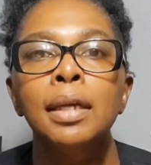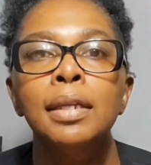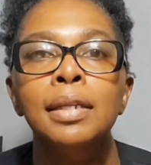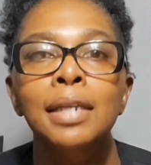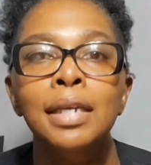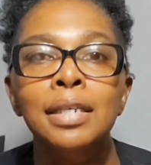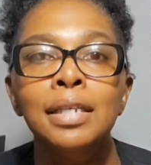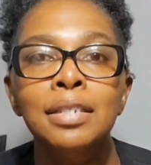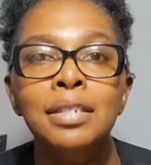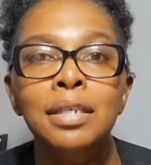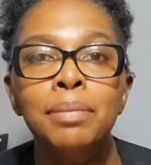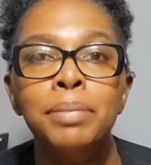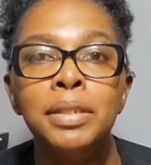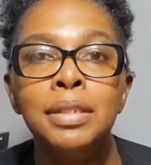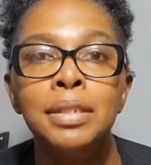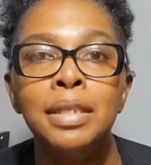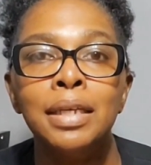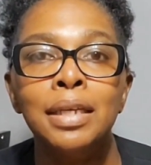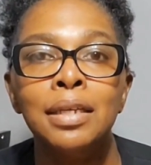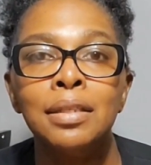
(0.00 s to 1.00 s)
Next up
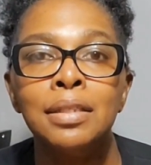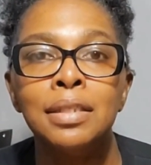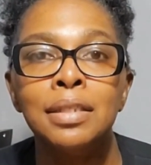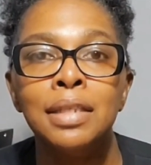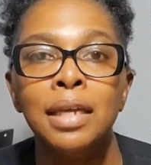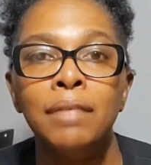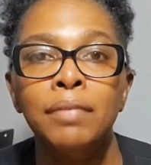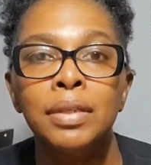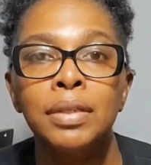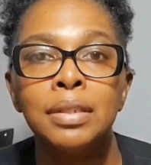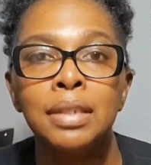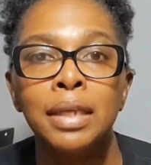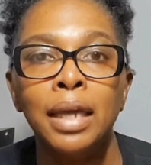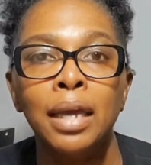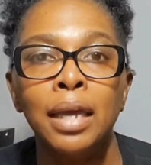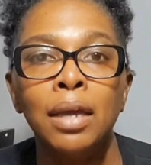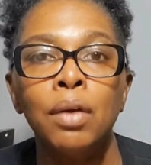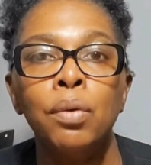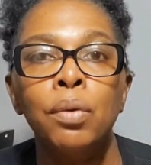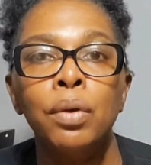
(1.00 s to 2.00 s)
is the Health Savings
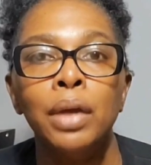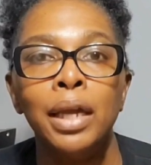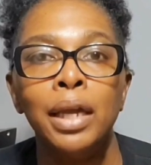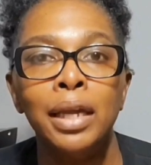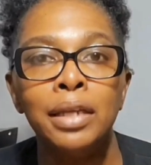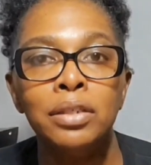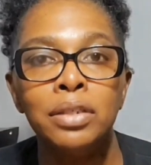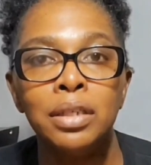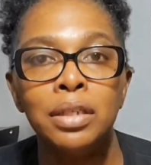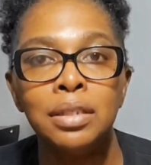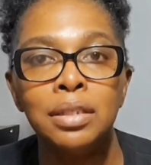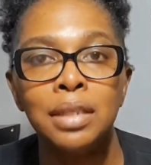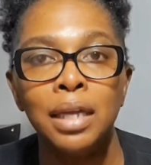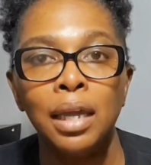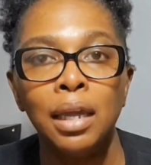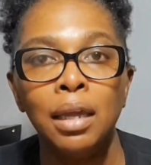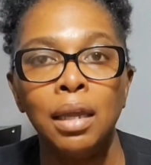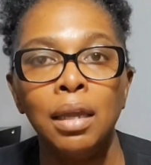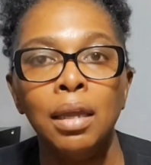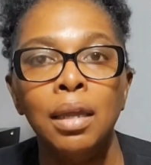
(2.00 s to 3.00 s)
Account, or
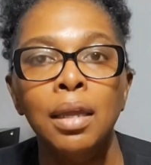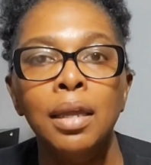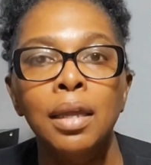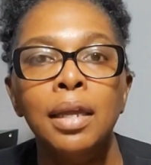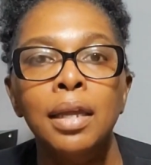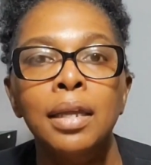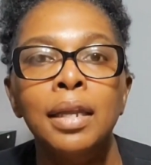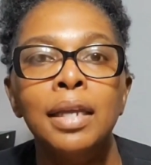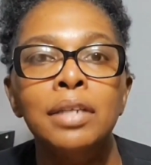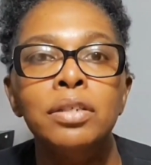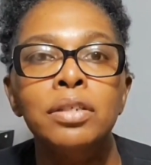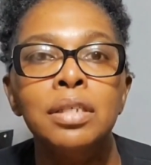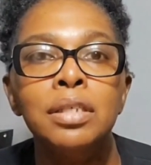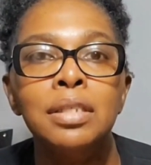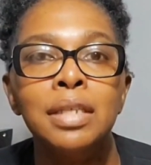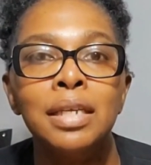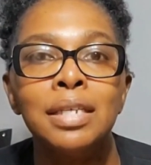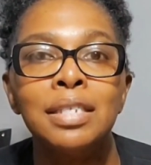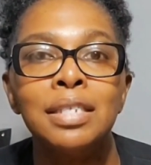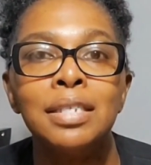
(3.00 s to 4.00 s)
HSA. An
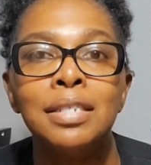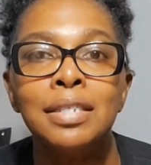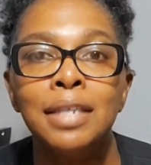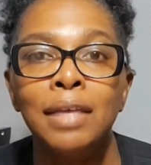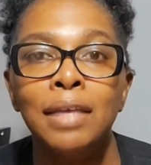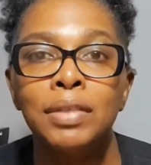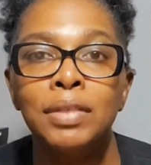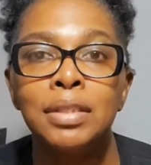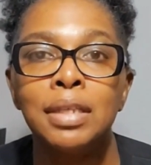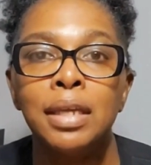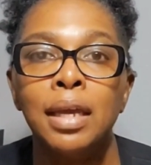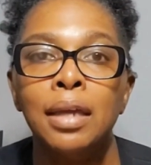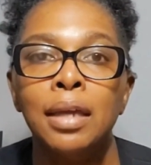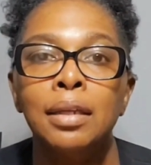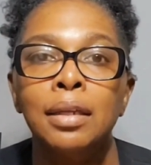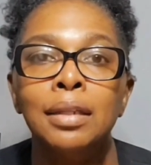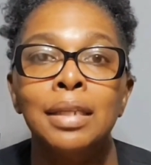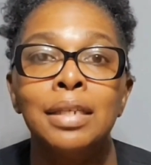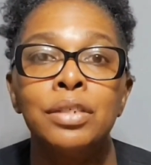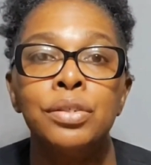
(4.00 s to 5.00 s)
HSA is a savings account
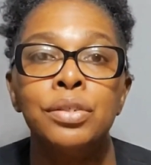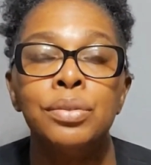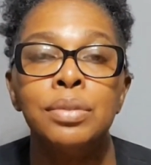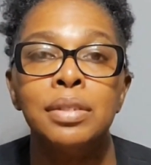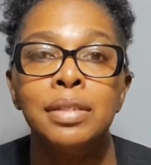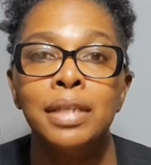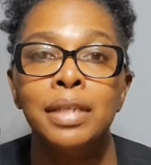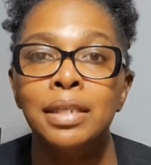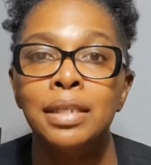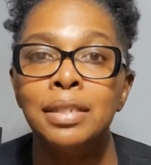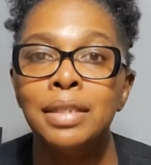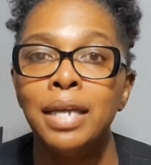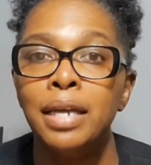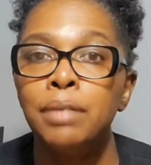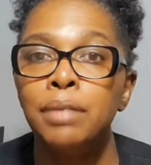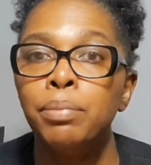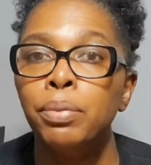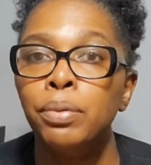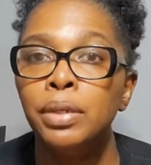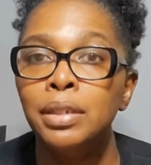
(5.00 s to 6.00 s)
that lets you set
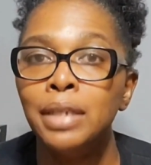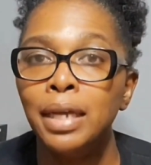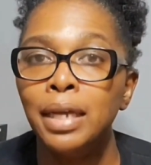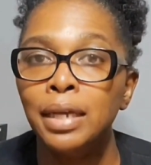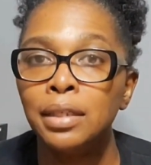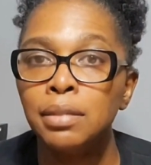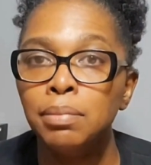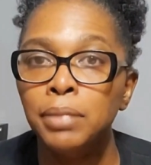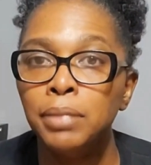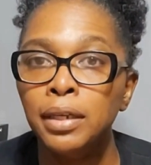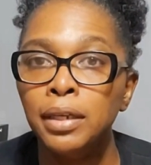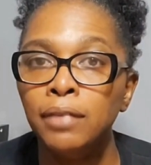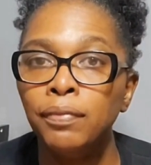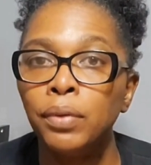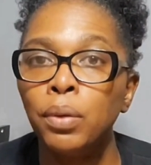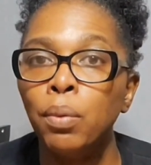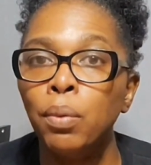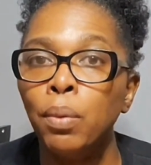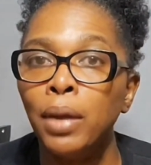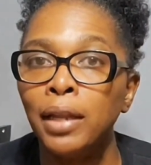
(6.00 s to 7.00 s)
aside pre-tax money
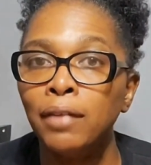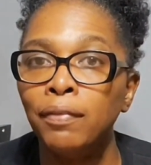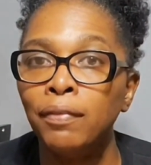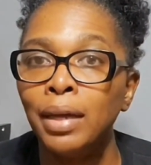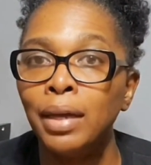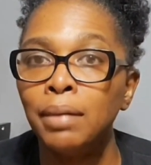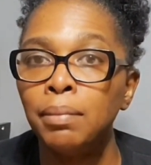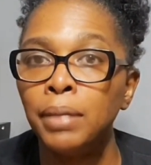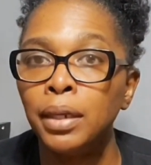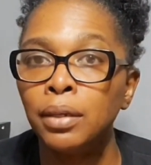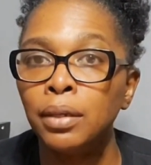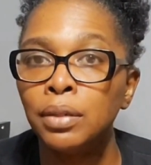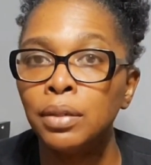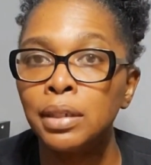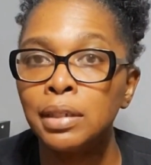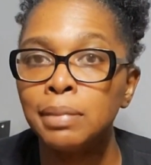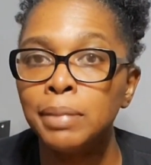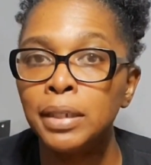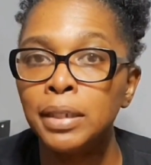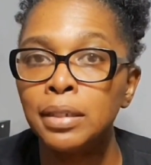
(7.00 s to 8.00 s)
for qualified medical
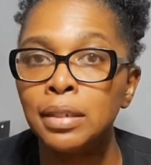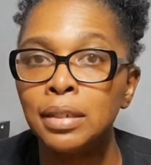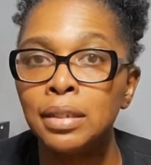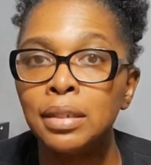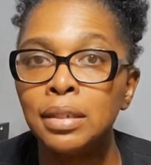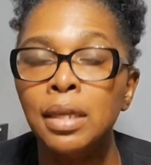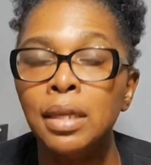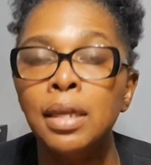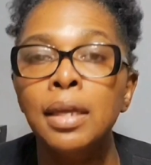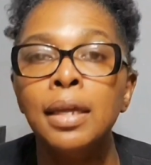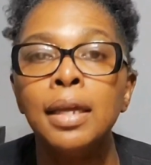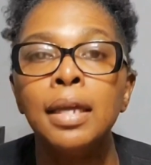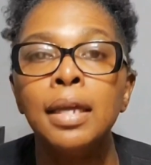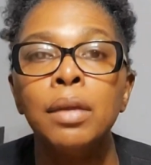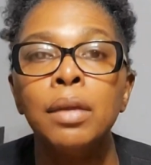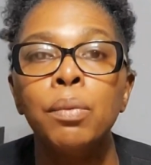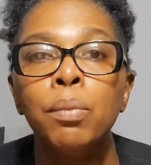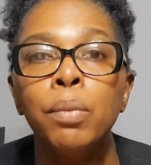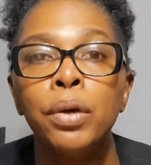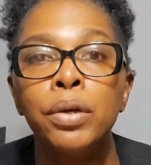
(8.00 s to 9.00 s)
expenses, and
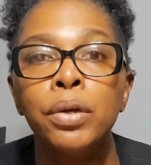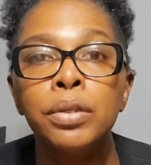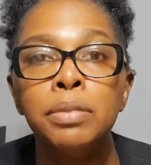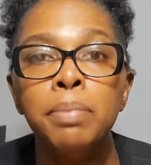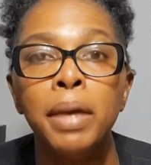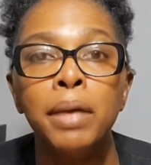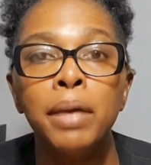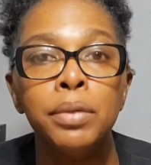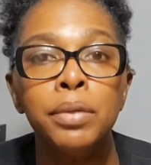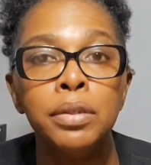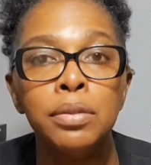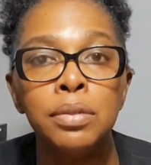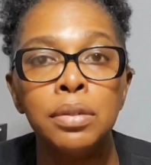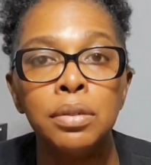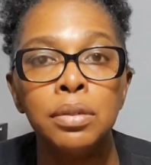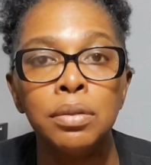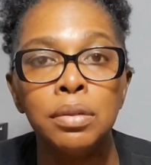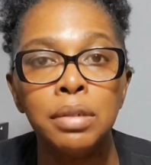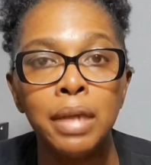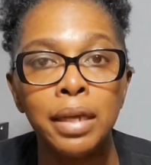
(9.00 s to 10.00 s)
it works by
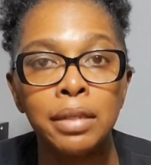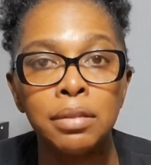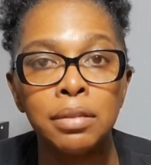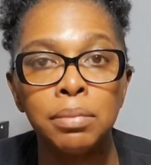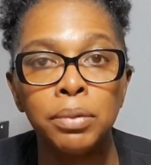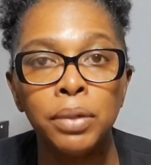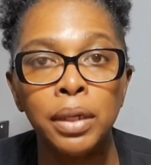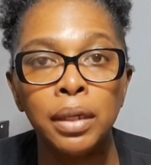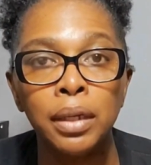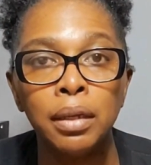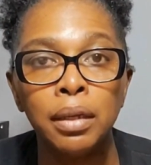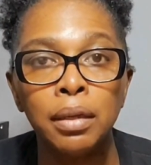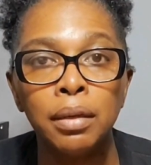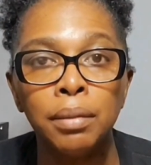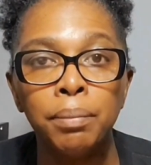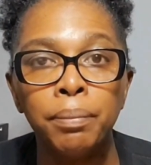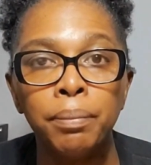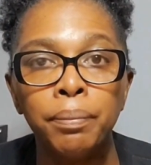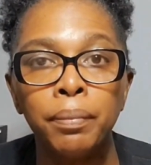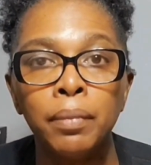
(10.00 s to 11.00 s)
reducing your taxable
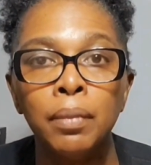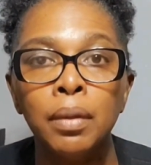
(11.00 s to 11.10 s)
income.